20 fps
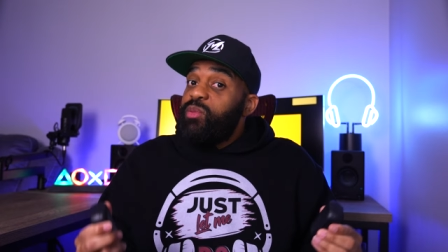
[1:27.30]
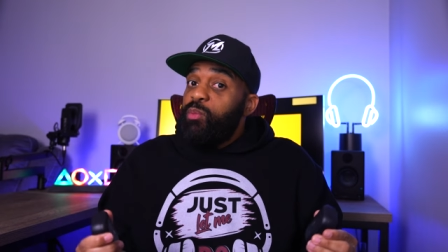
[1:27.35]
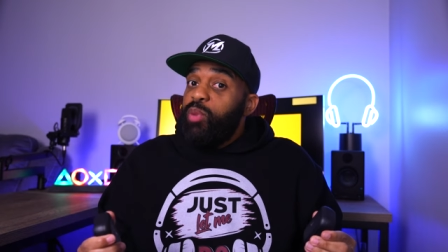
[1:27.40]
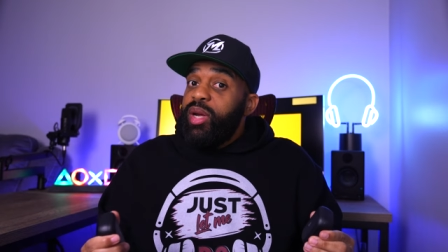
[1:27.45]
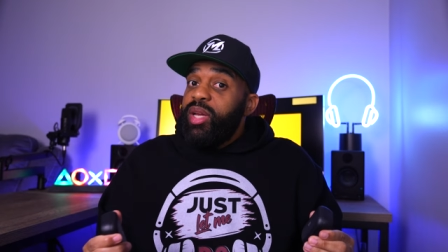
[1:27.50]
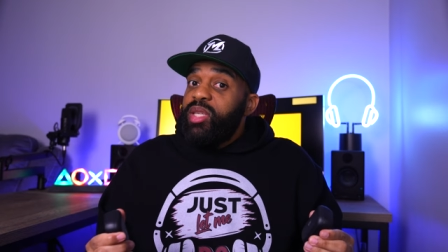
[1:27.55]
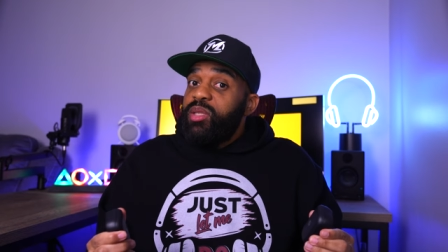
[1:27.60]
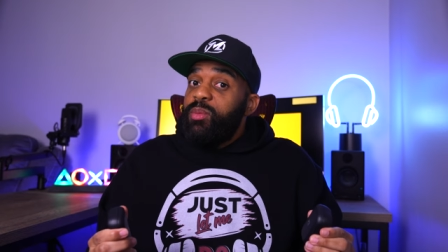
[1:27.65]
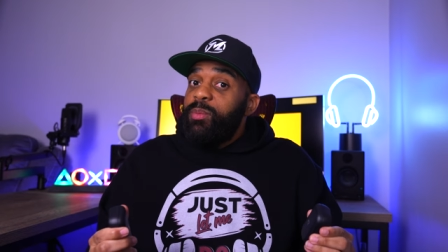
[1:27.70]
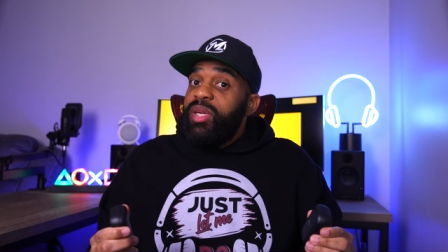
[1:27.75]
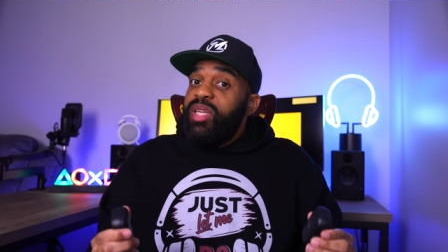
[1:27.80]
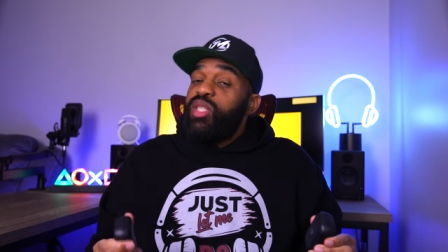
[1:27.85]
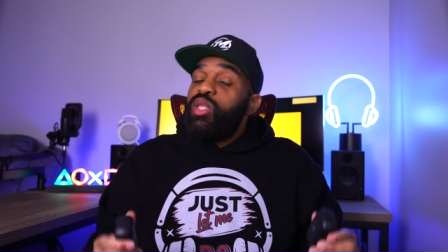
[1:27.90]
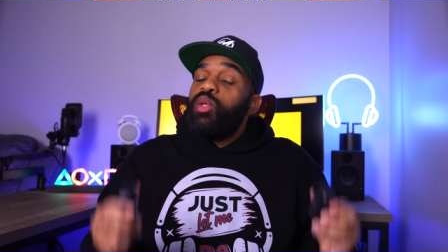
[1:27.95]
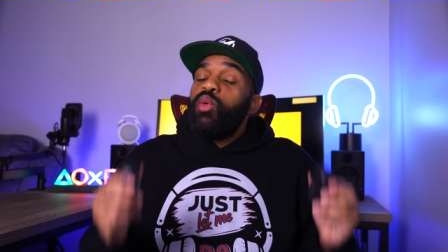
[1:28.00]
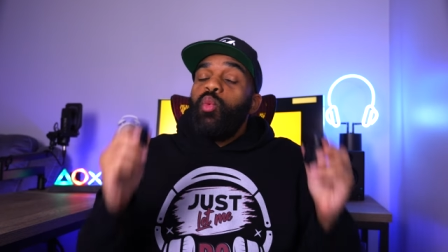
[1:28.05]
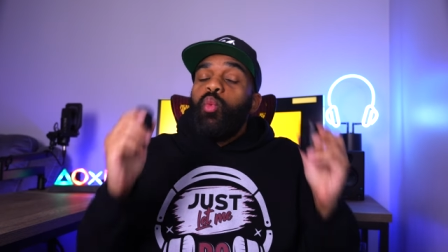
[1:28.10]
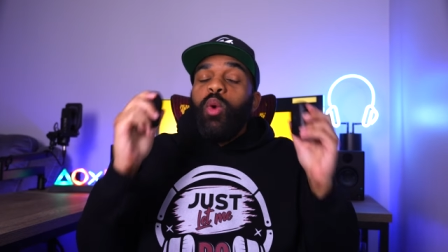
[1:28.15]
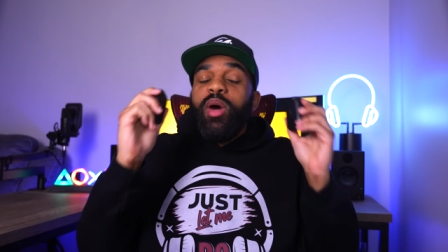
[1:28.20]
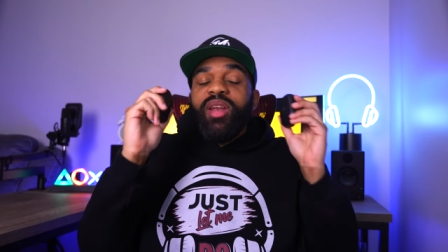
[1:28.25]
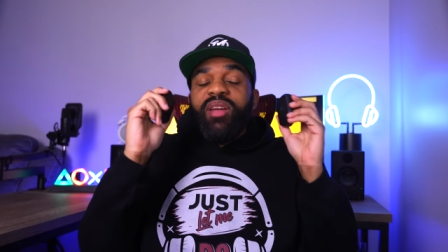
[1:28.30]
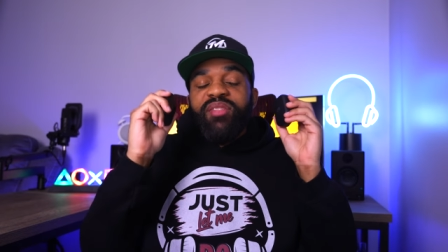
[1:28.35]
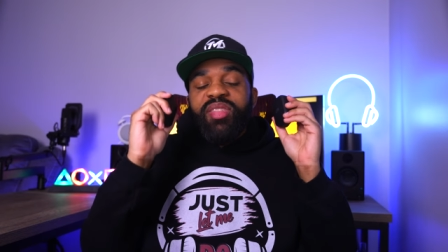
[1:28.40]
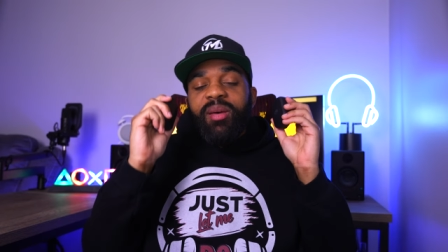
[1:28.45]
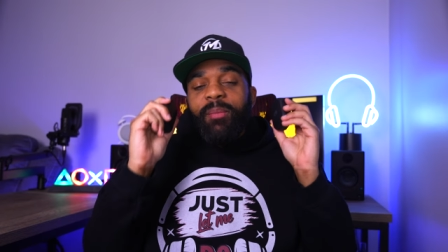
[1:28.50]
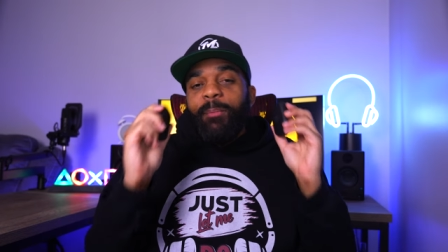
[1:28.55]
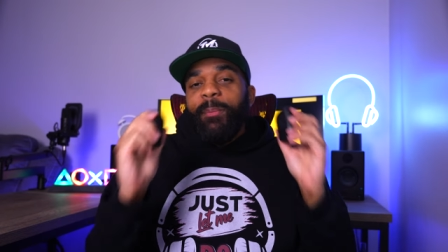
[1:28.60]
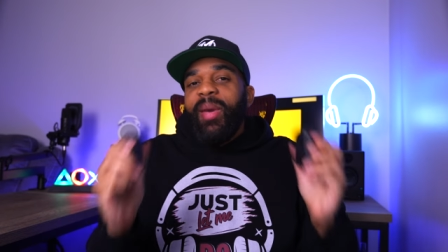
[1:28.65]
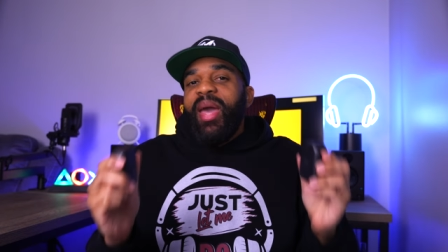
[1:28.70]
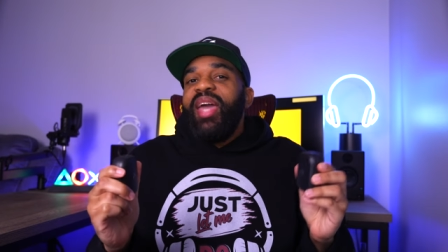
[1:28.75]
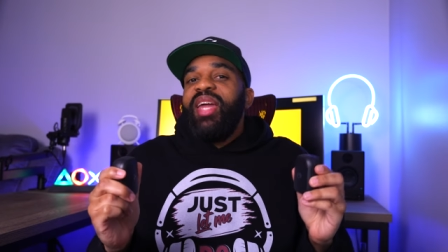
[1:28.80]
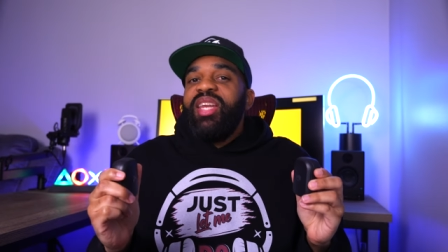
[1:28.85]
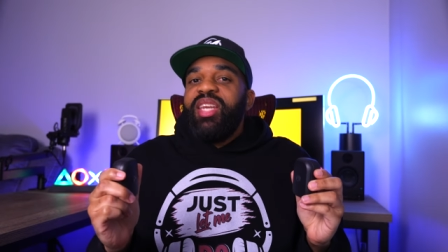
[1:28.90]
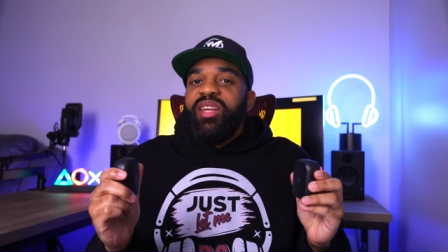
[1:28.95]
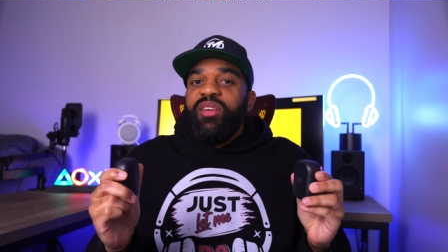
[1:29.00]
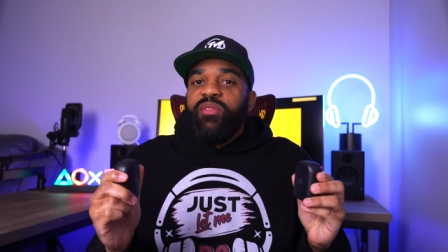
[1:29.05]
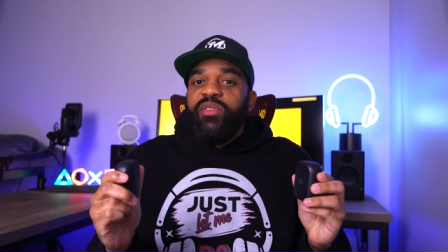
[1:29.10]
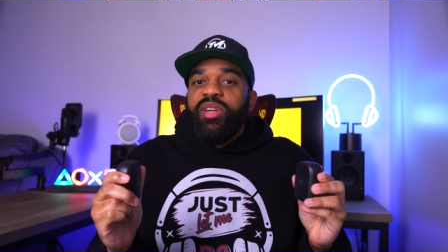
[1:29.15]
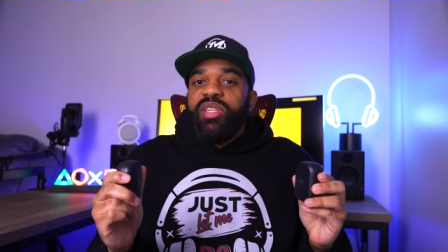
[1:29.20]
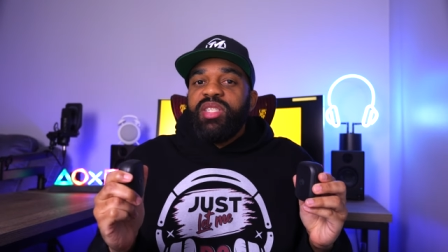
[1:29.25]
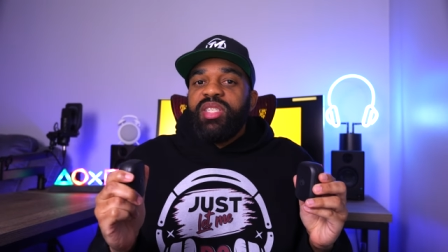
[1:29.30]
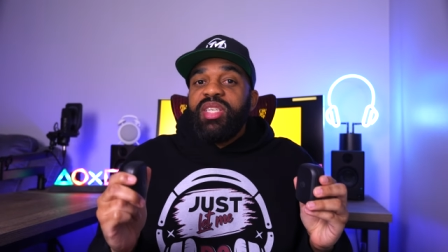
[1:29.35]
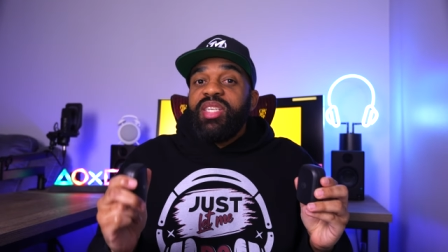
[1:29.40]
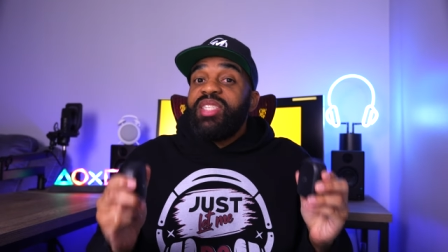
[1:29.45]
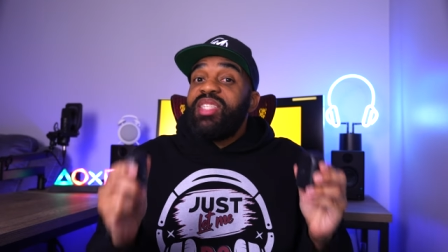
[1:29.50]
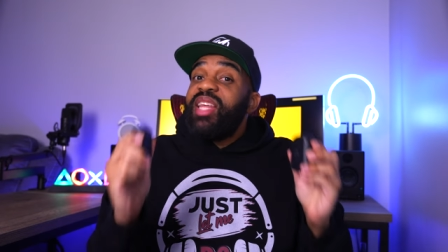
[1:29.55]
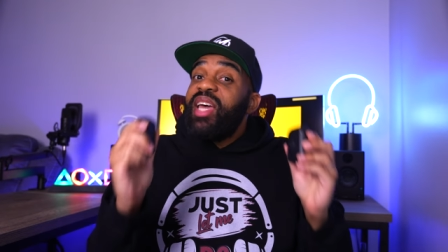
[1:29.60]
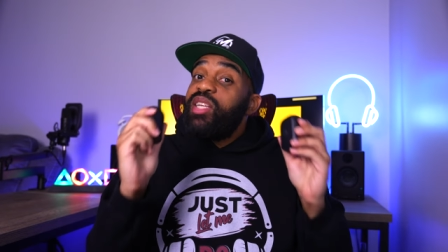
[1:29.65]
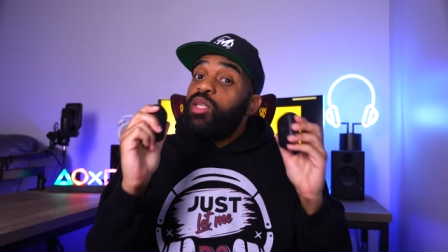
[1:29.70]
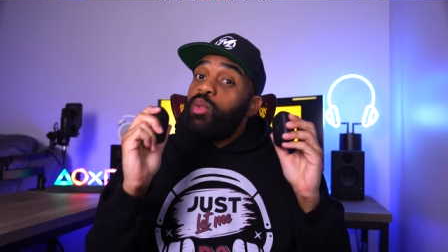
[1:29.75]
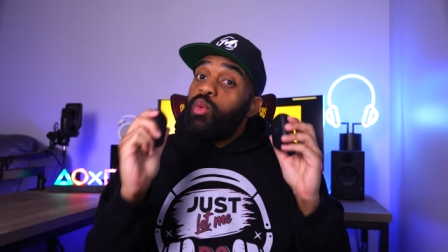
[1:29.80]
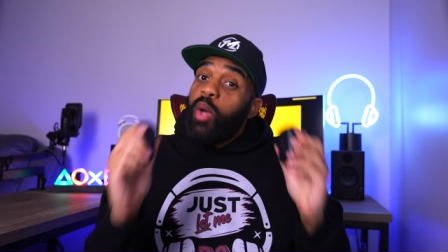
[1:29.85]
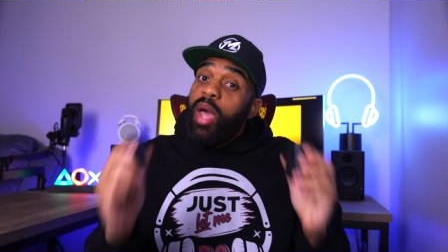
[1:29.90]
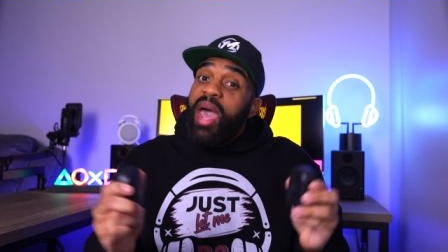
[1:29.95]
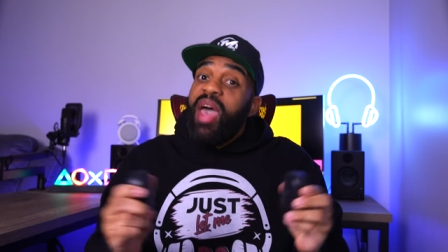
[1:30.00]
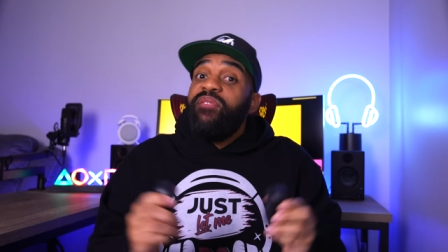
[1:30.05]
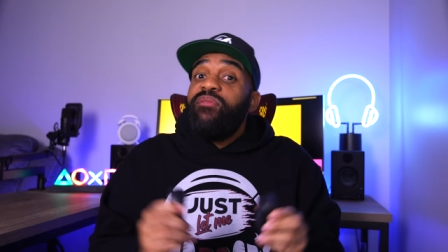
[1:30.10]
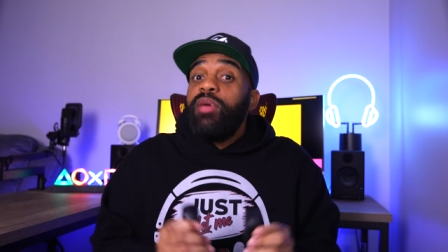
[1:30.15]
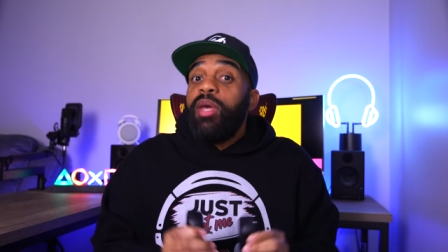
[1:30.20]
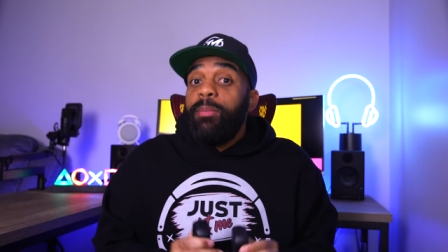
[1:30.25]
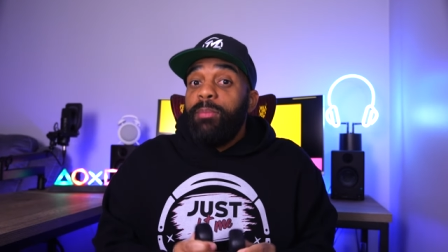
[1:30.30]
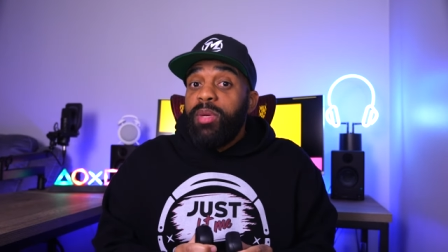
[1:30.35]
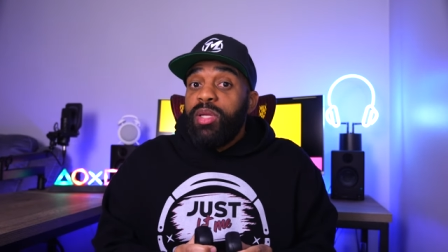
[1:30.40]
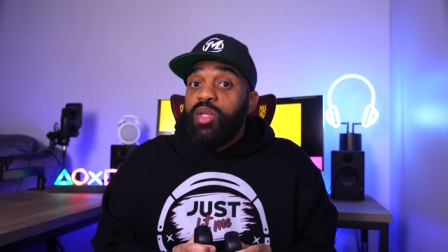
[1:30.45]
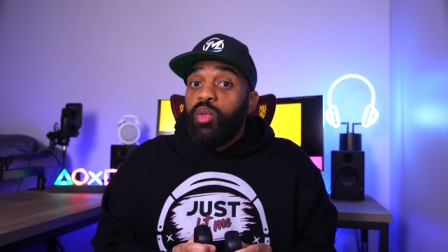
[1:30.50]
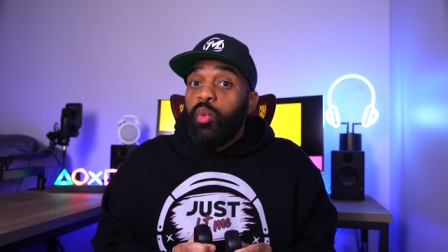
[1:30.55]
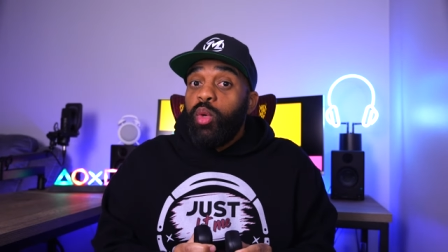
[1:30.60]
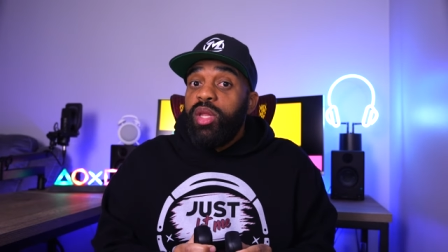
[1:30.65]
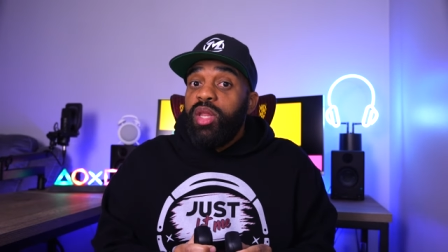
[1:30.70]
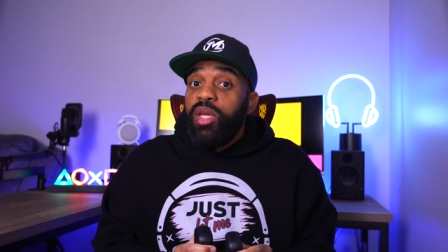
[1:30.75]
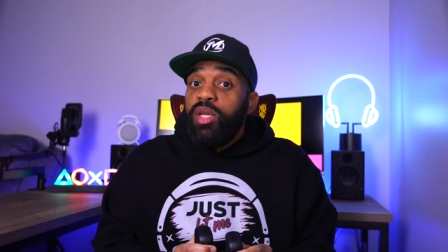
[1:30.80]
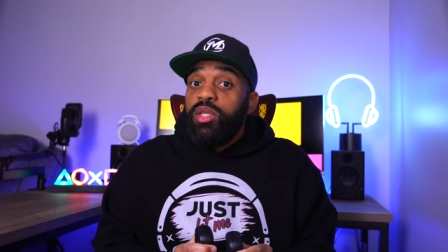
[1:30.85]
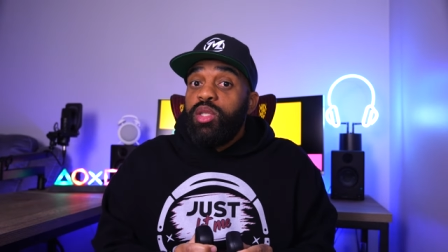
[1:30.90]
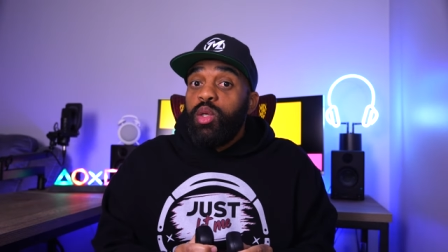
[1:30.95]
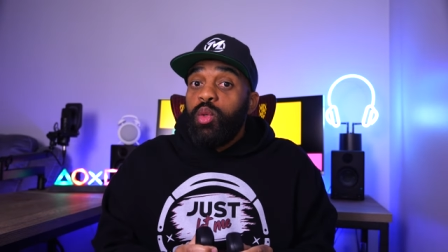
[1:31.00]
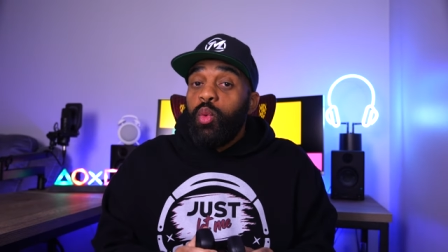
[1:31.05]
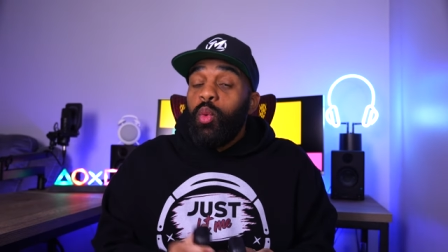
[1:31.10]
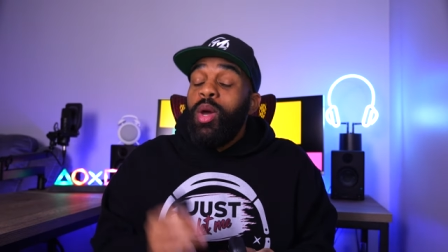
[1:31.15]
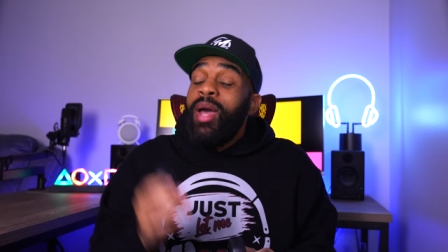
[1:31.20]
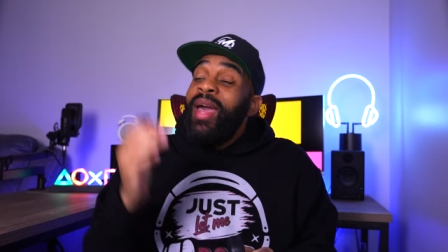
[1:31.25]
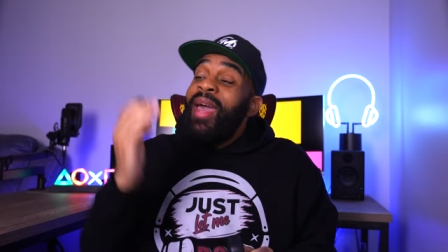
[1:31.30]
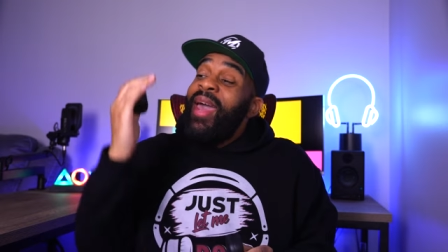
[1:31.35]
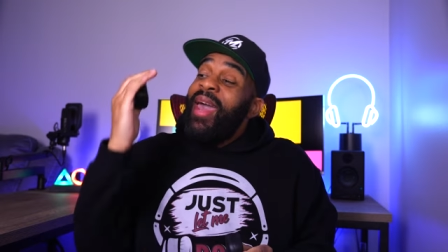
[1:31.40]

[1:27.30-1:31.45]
brings me to one of the main differences that you have in between the two